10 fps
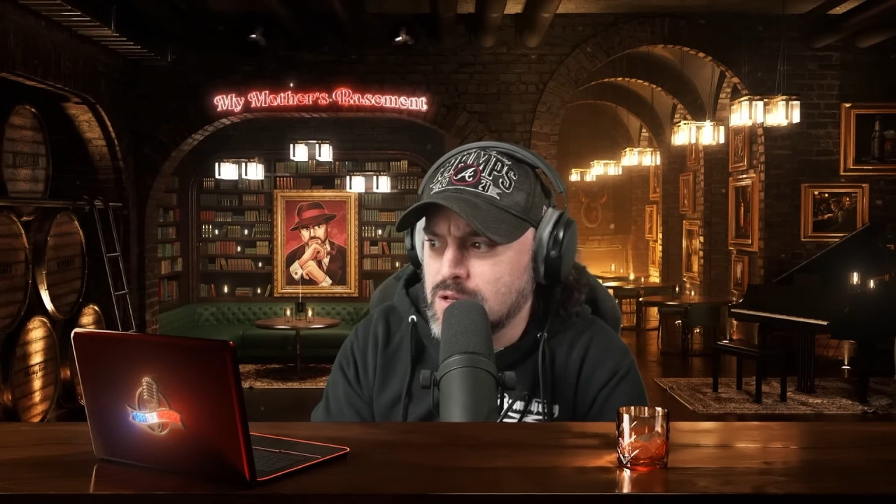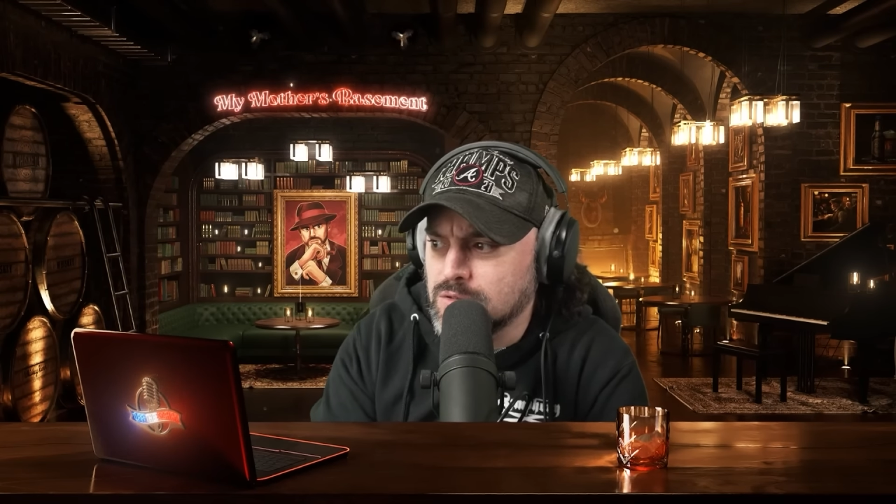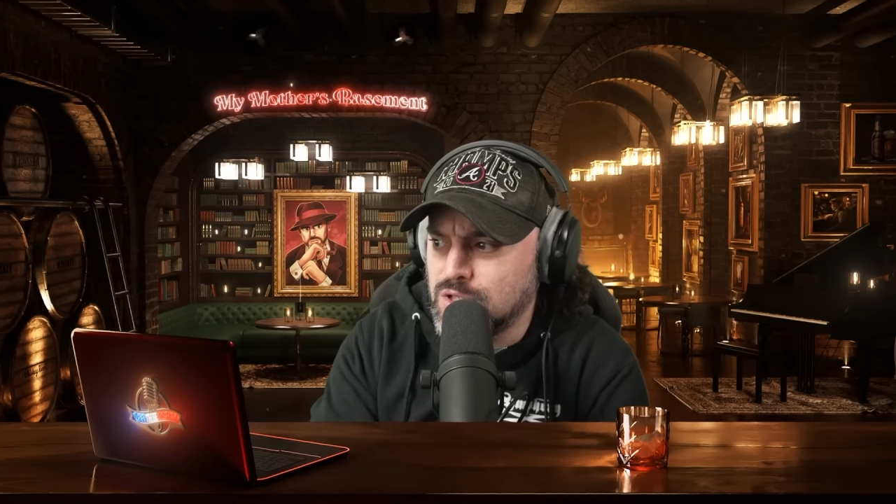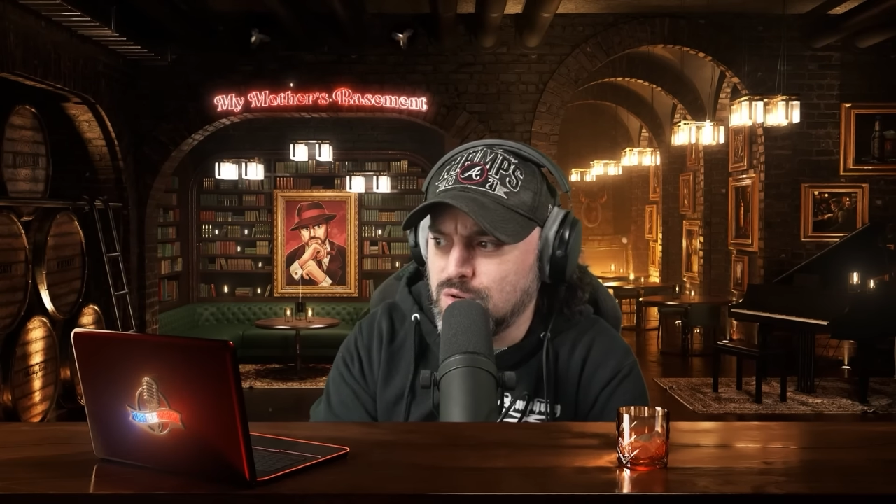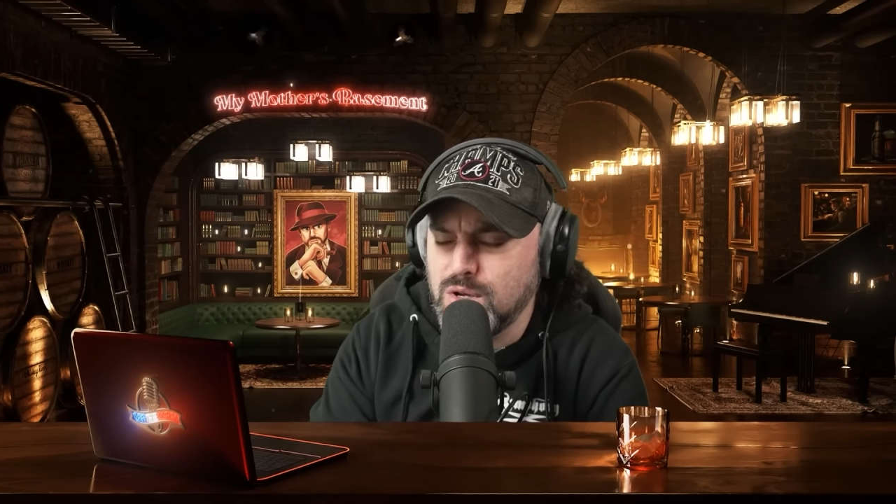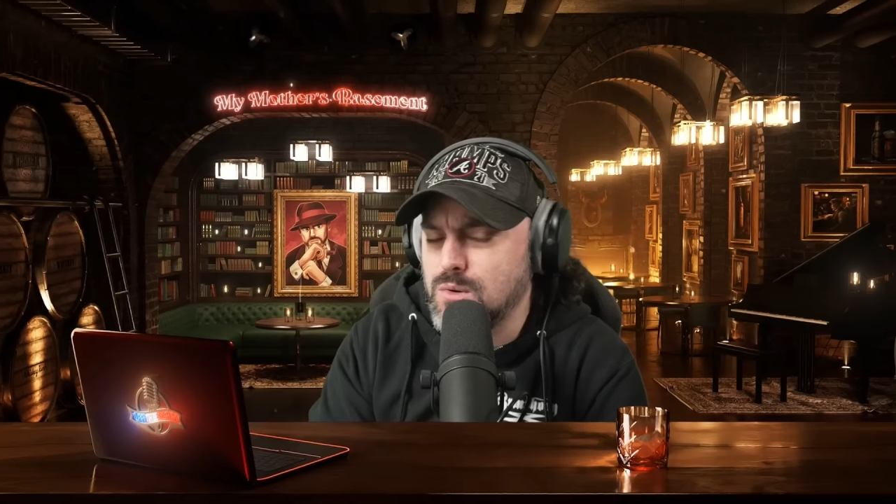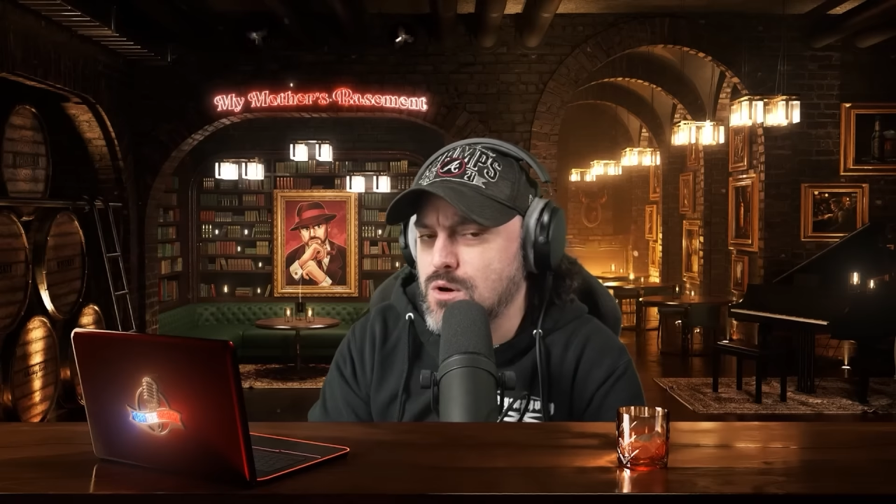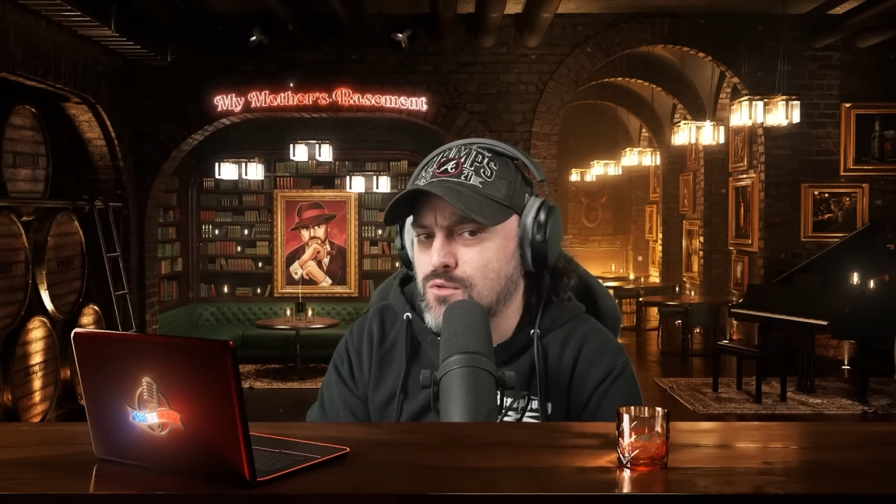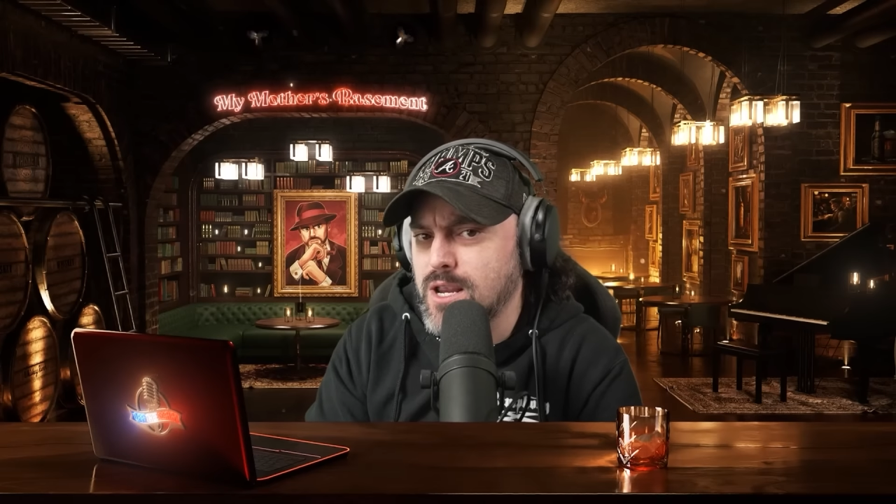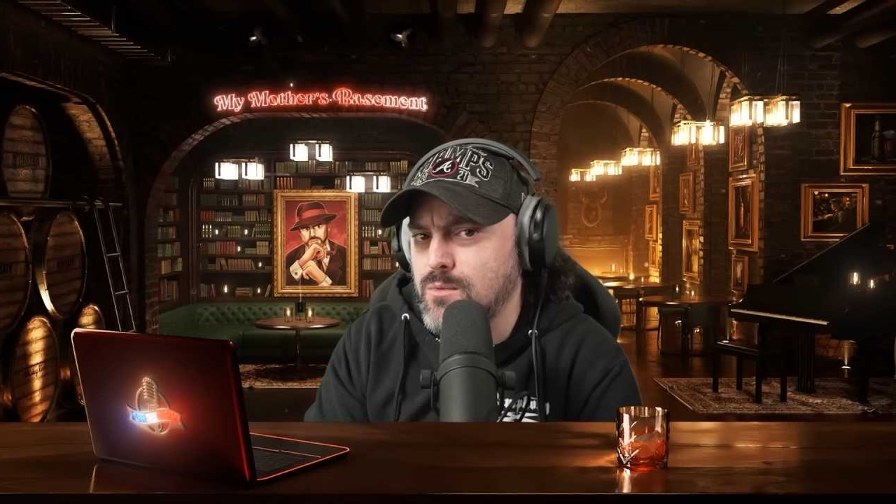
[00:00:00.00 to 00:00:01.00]
do you
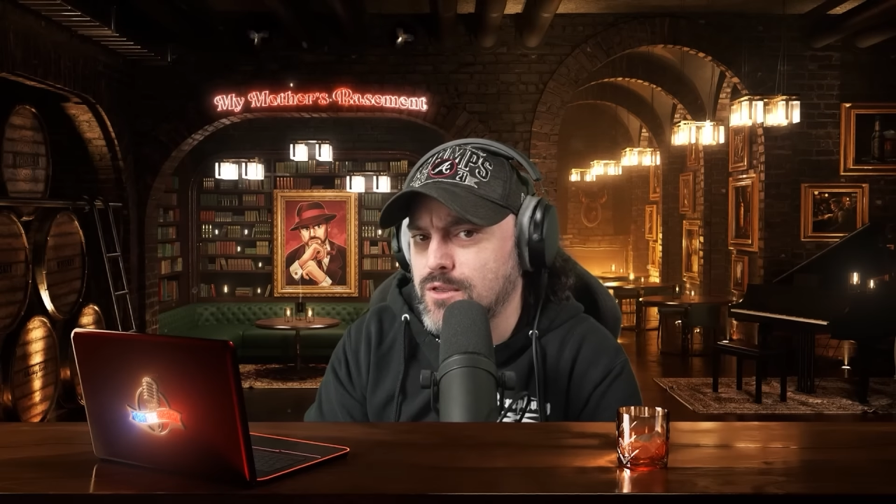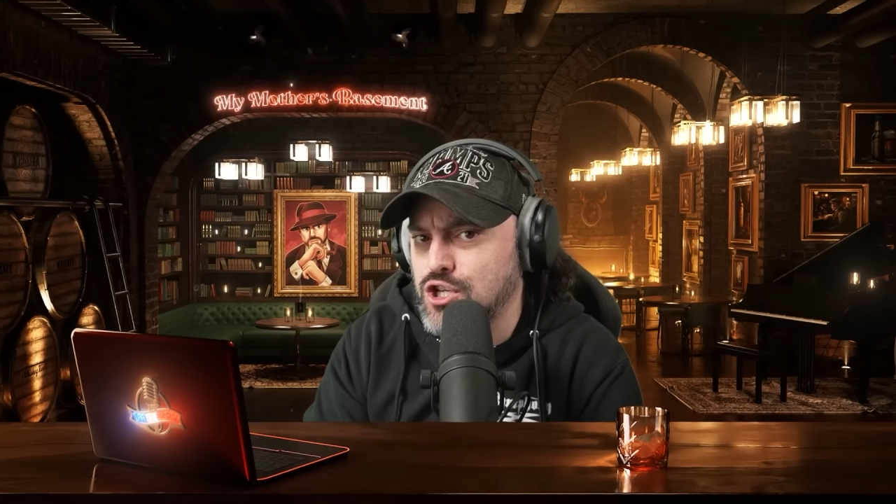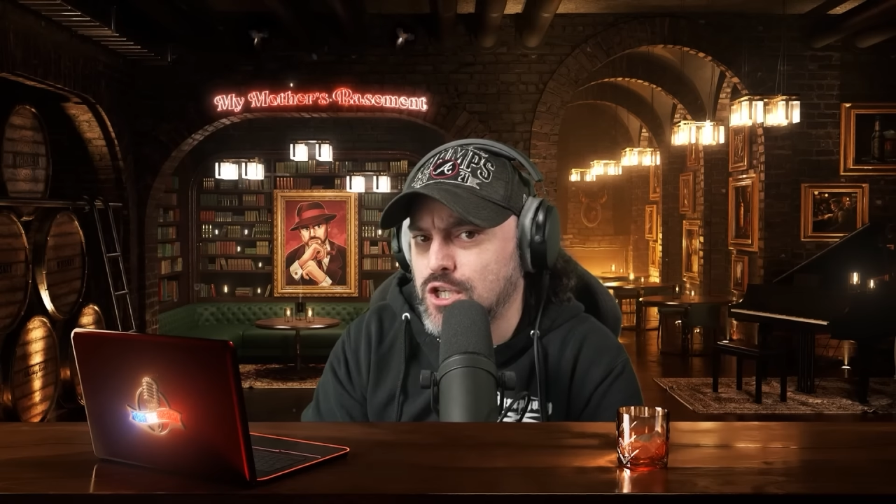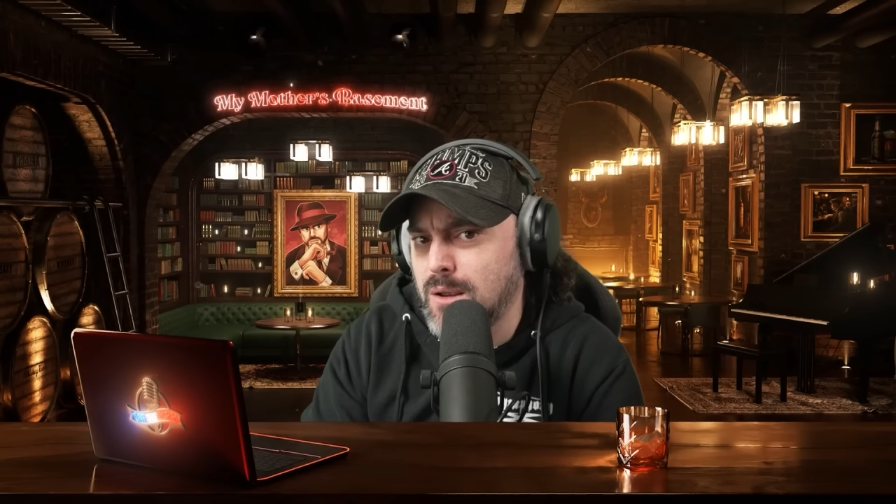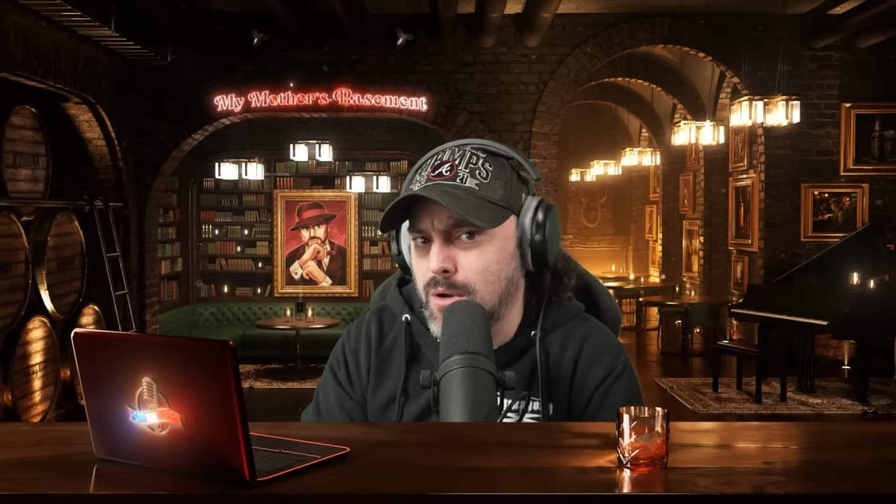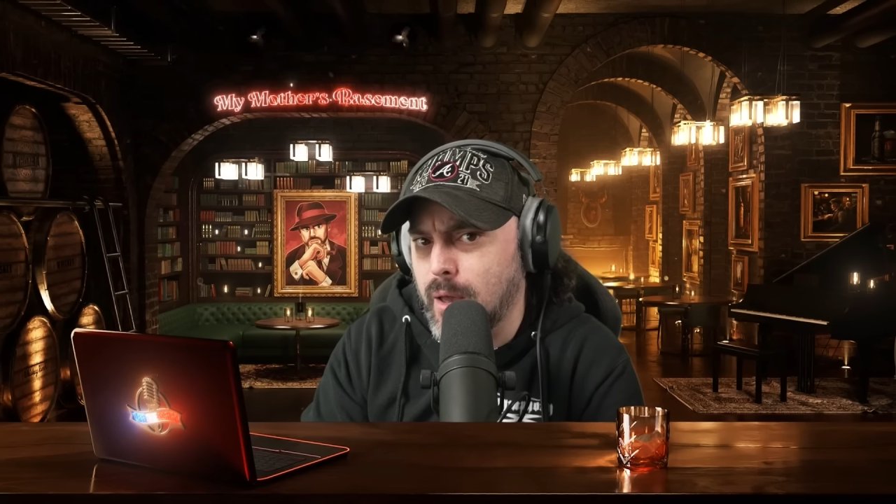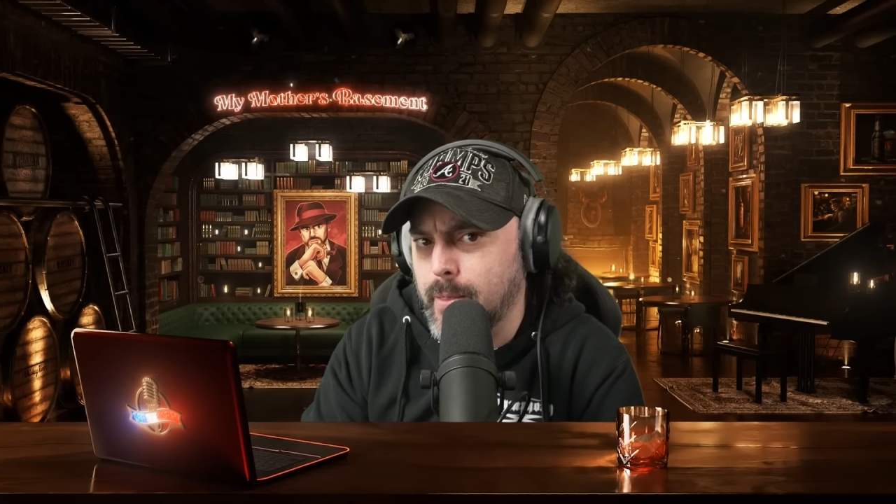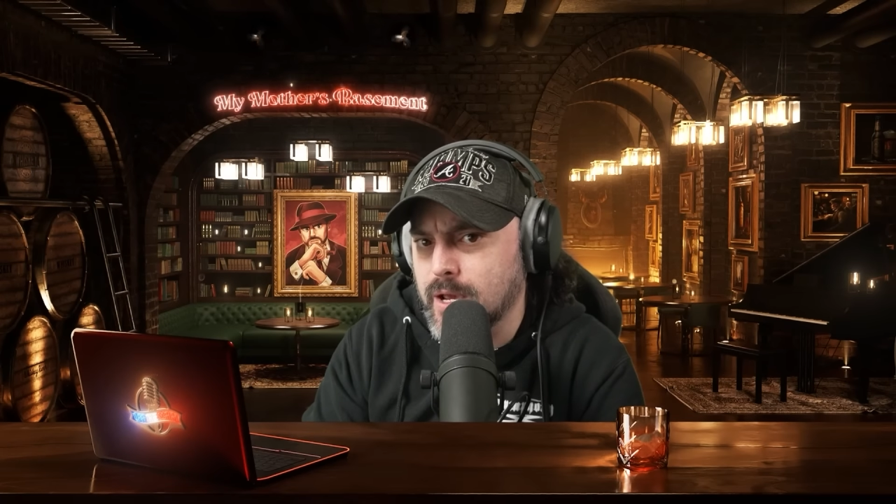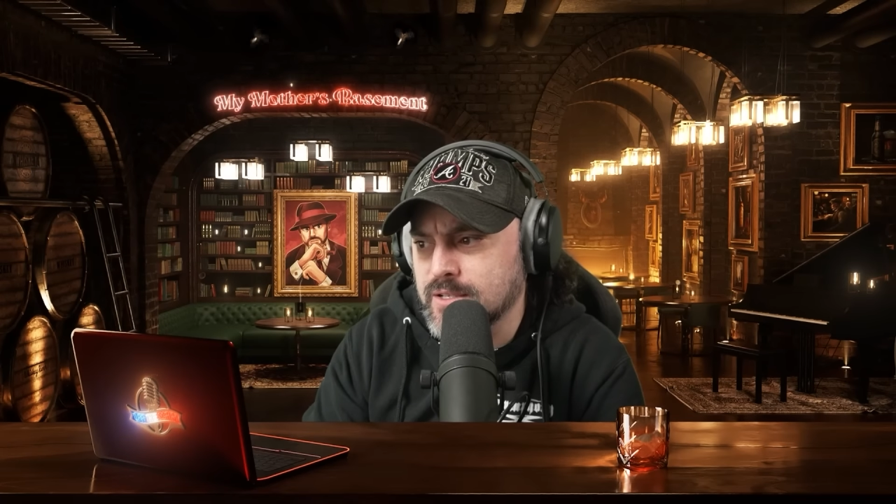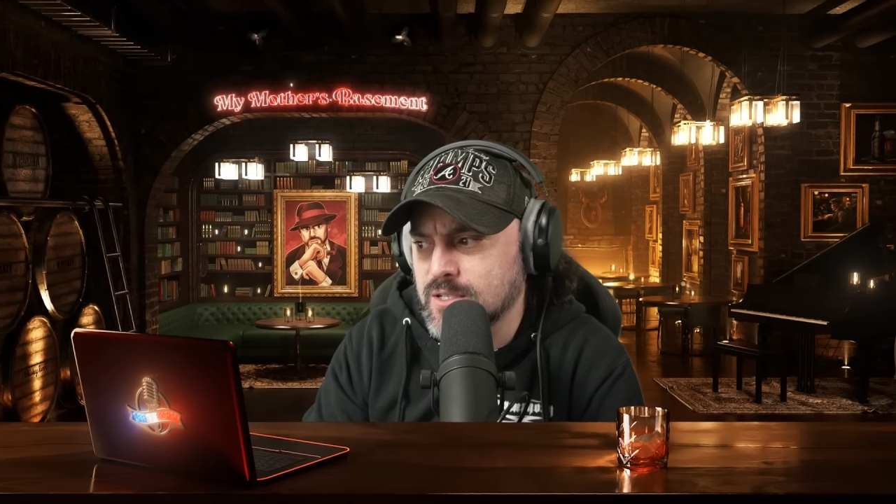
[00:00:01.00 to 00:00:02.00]
agree with Jim on
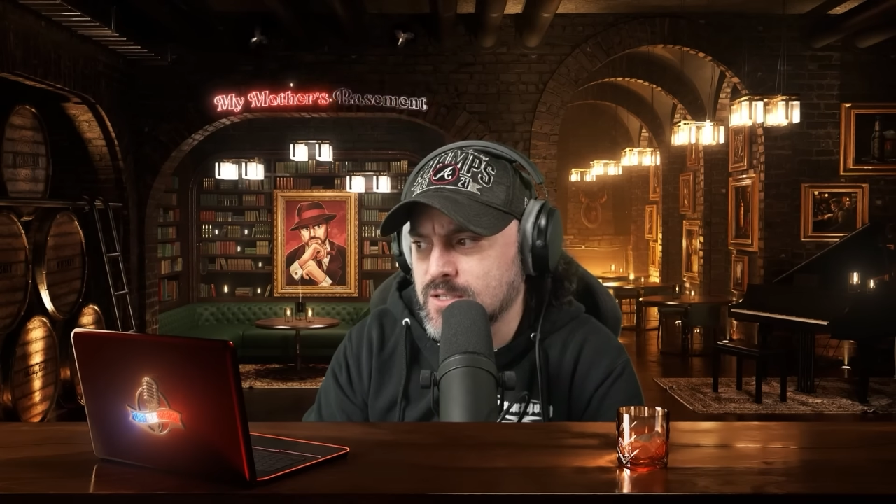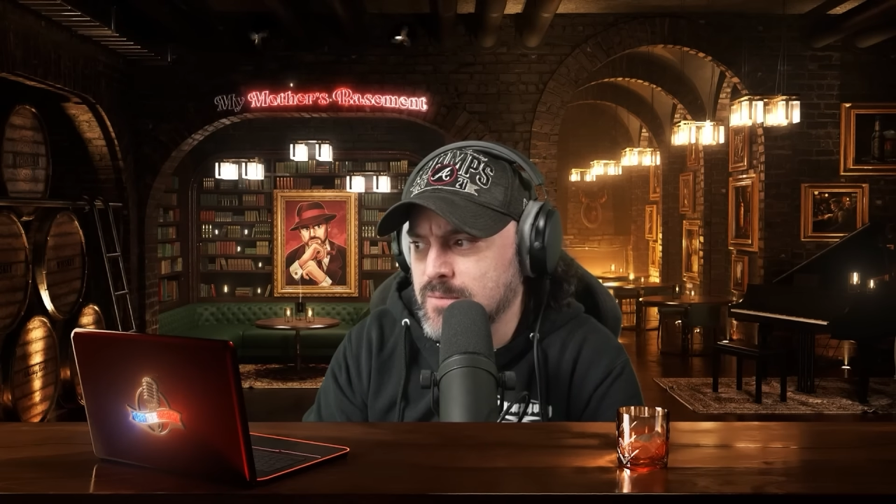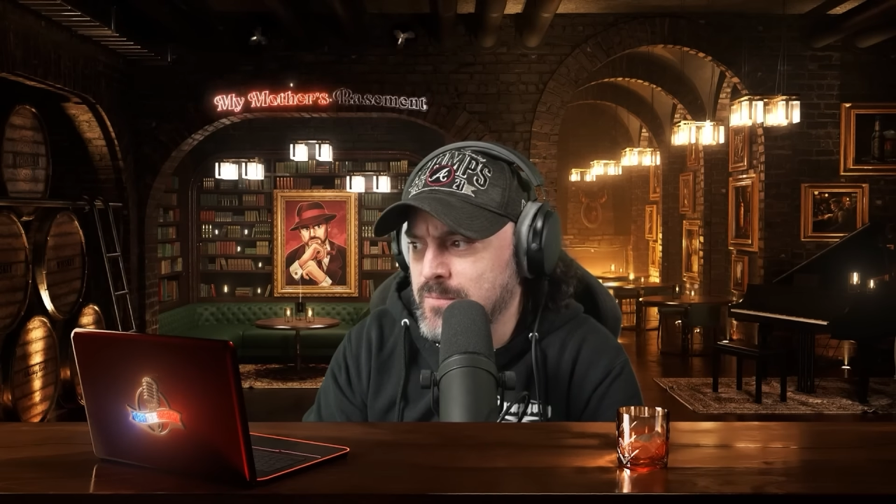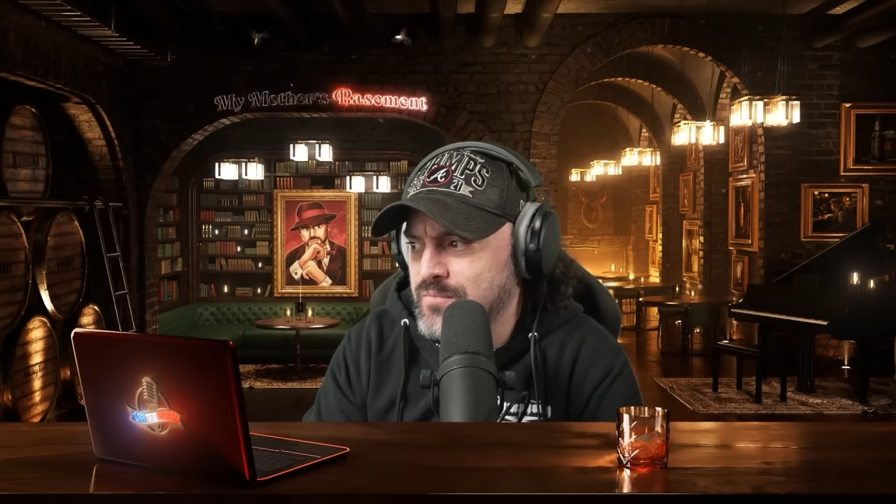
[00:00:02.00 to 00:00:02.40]
this?